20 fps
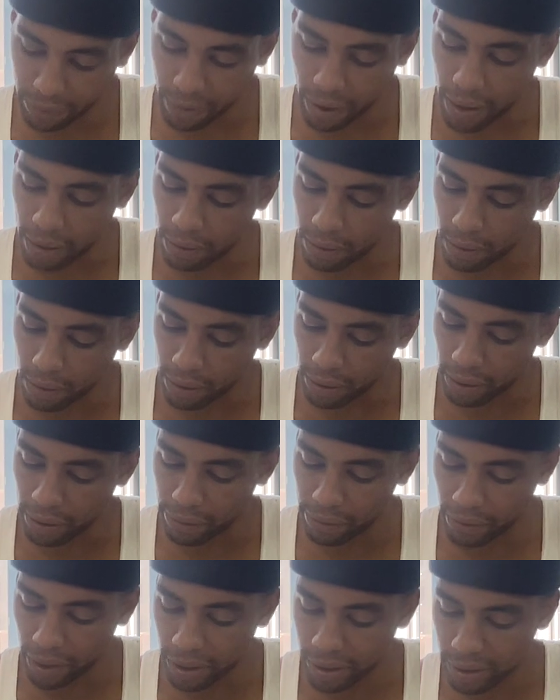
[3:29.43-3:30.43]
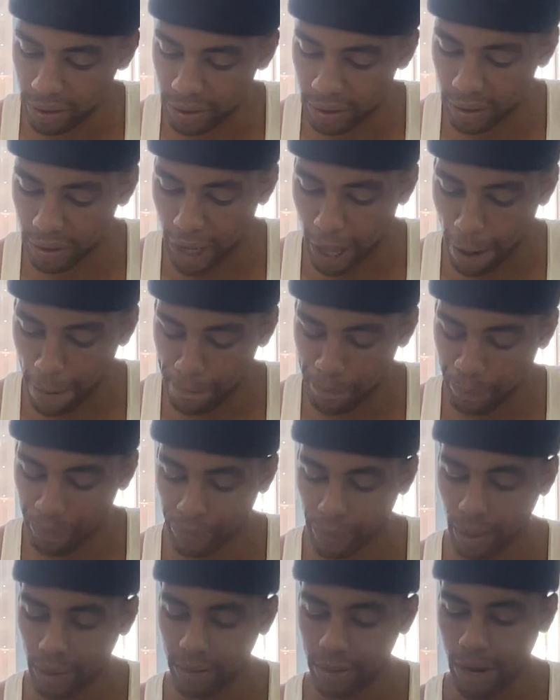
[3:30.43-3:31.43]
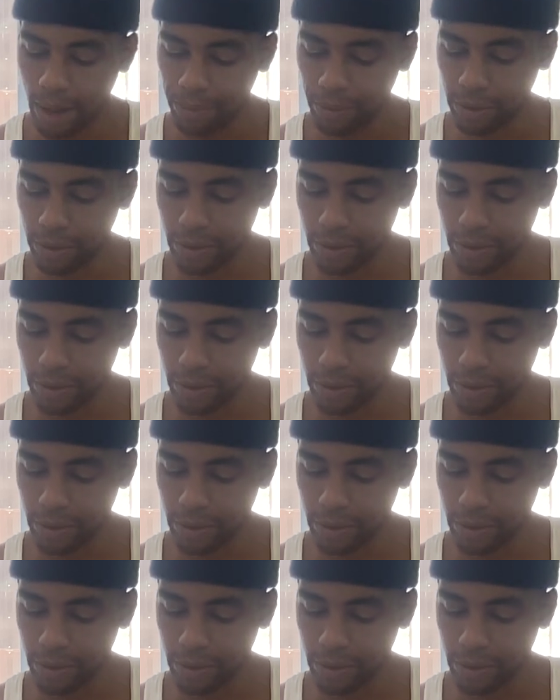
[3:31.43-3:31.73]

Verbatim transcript: fell on their faces. Chapter